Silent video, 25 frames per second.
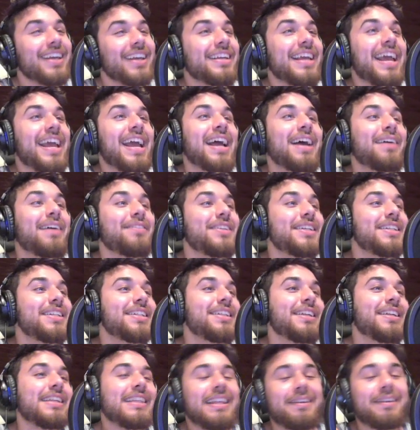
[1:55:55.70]
Yeah, I
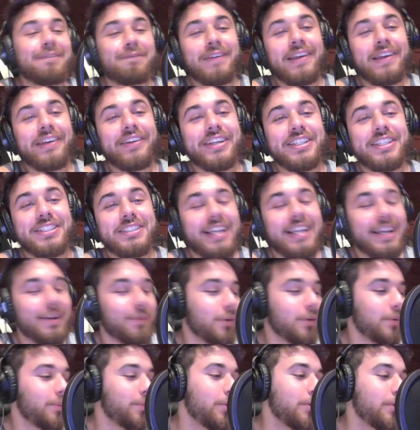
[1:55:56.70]
mean, the Phillies, yeah,
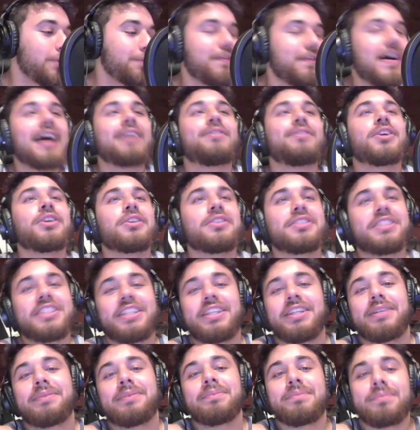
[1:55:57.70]
we're a 500
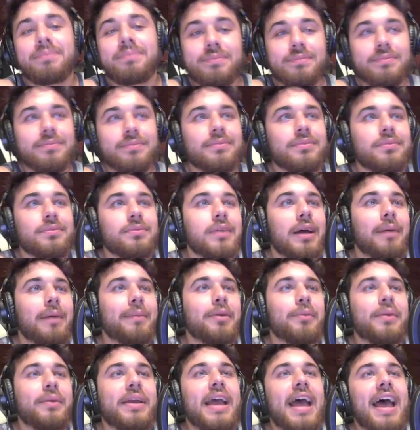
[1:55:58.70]
team. I
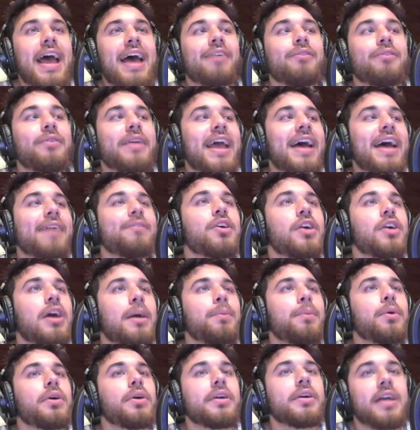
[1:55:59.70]
mean, we have a
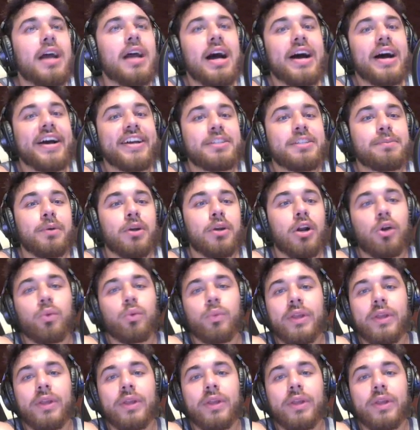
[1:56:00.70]
couple good guys, but our